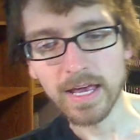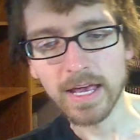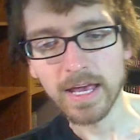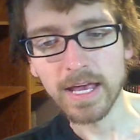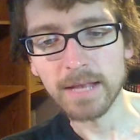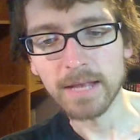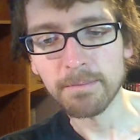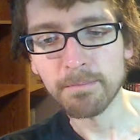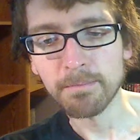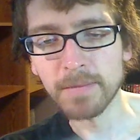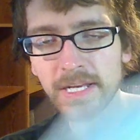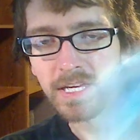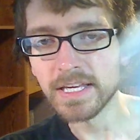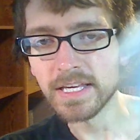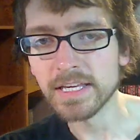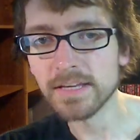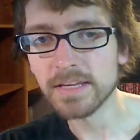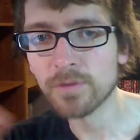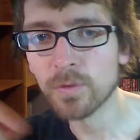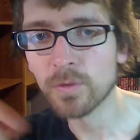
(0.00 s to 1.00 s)
And
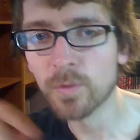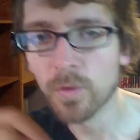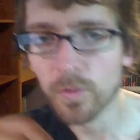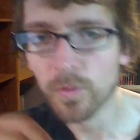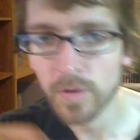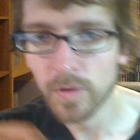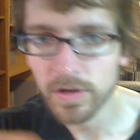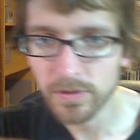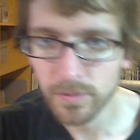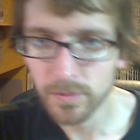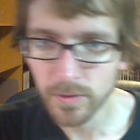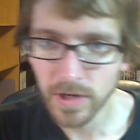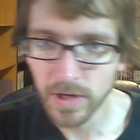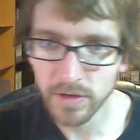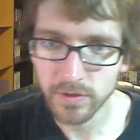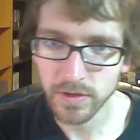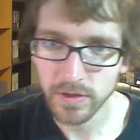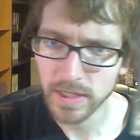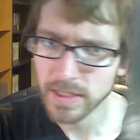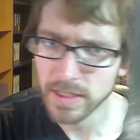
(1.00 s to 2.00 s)
Medieval
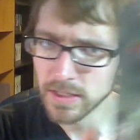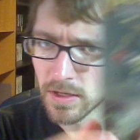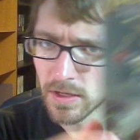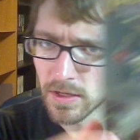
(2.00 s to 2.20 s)
Resurrection. I didn't